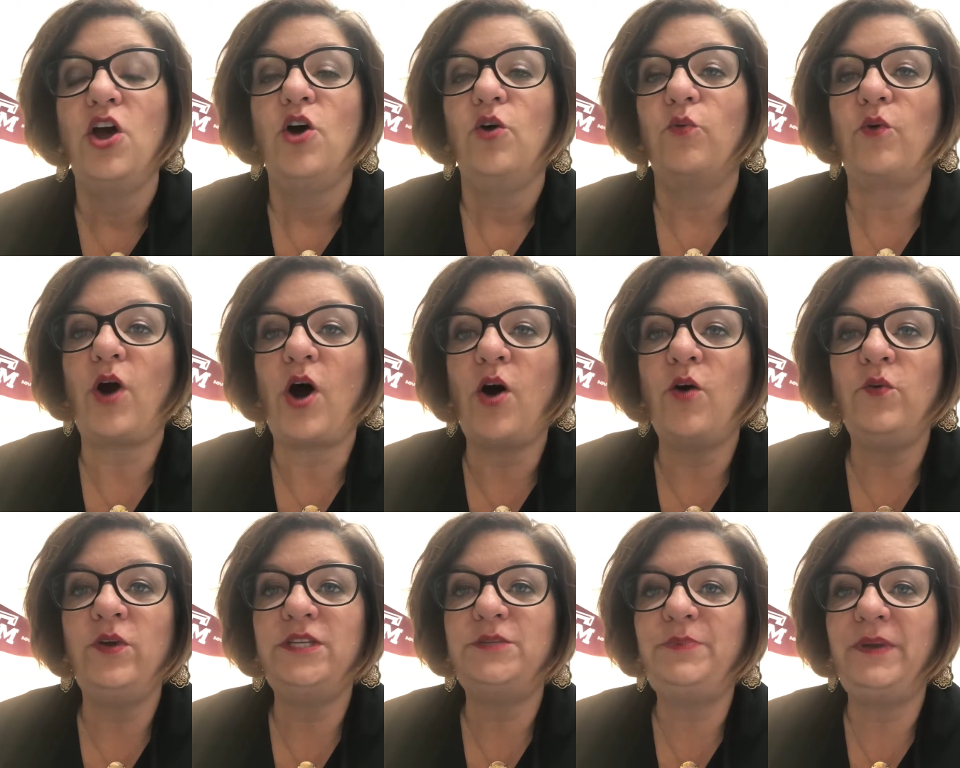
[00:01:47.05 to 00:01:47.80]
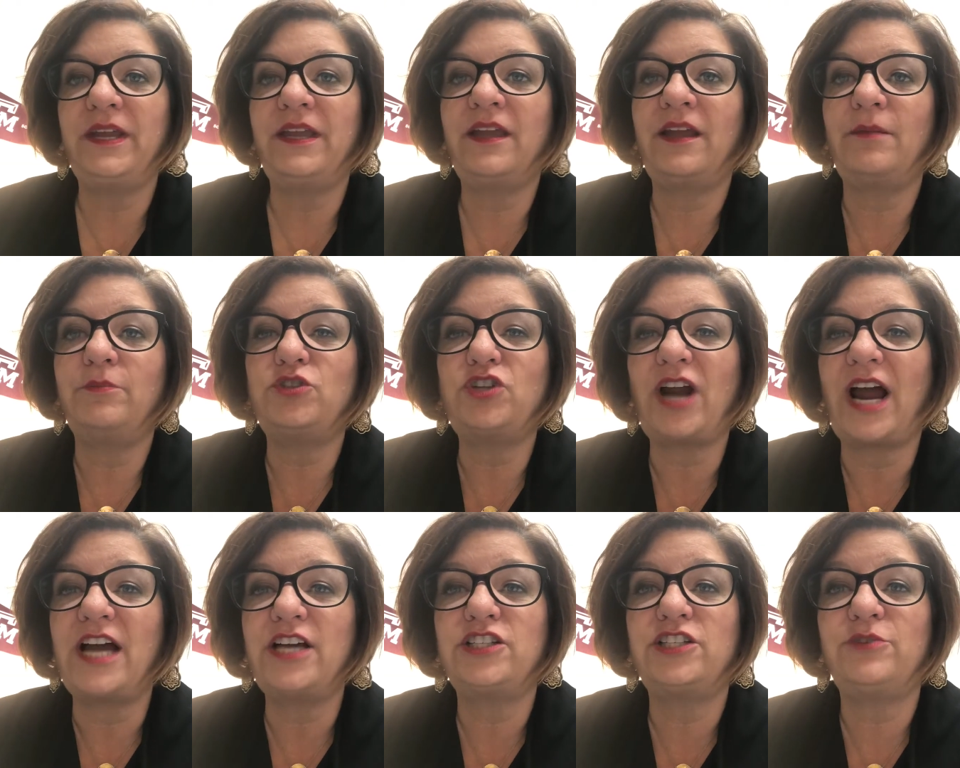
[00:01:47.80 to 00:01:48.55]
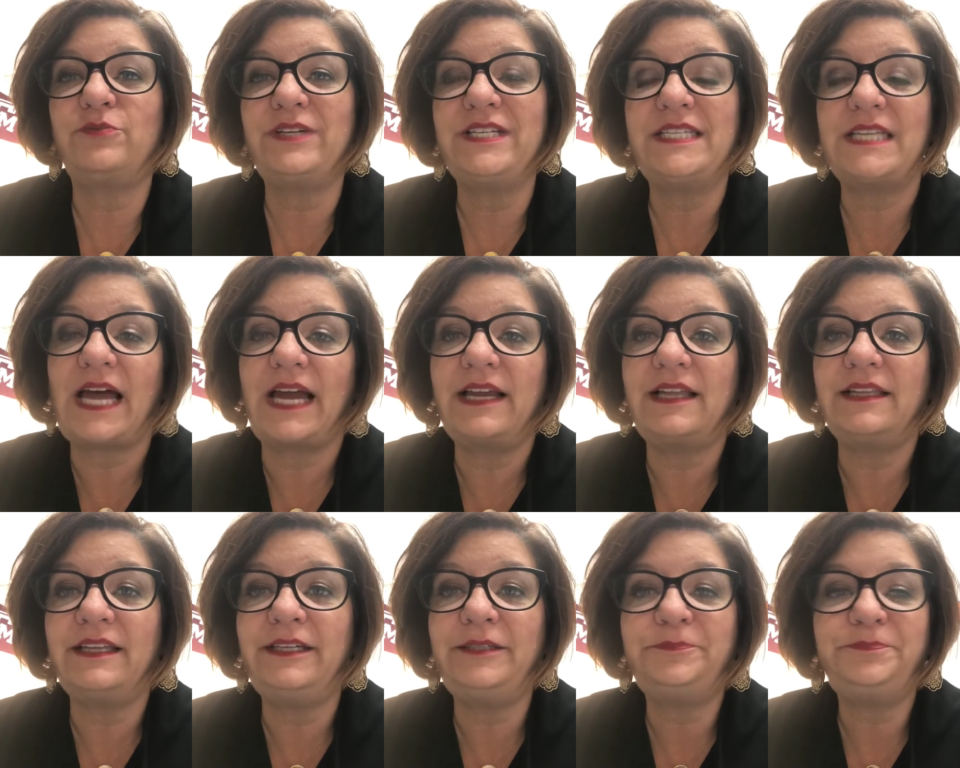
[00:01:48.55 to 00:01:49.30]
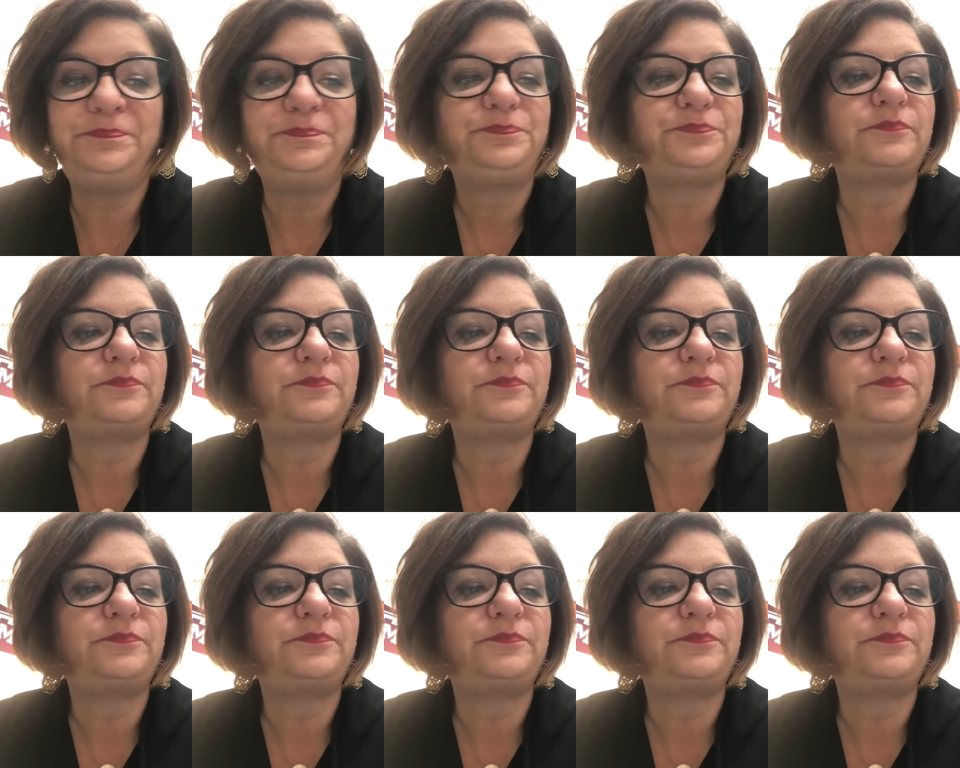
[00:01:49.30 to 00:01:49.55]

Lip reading: We're always picking up trash and recycling.